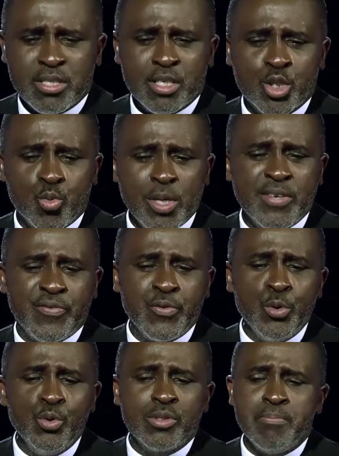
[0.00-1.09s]
is the sweet
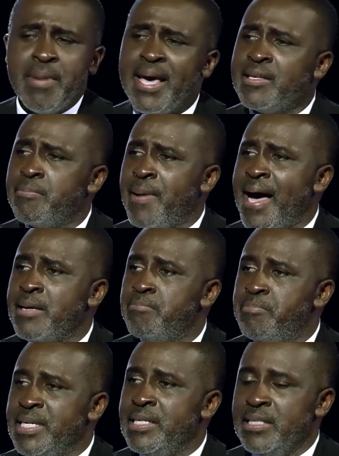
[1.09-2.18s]
food made by
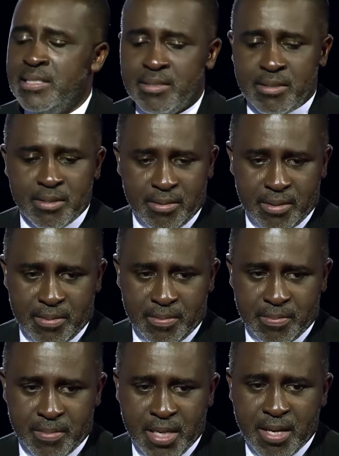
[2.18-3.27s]
bees?
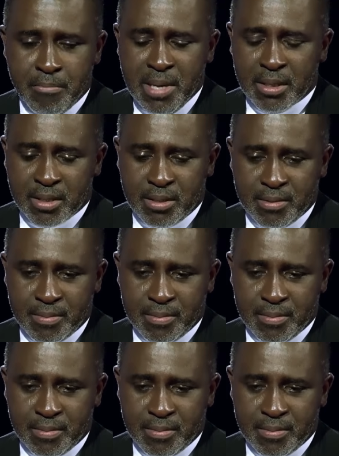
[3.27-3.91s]
Milk.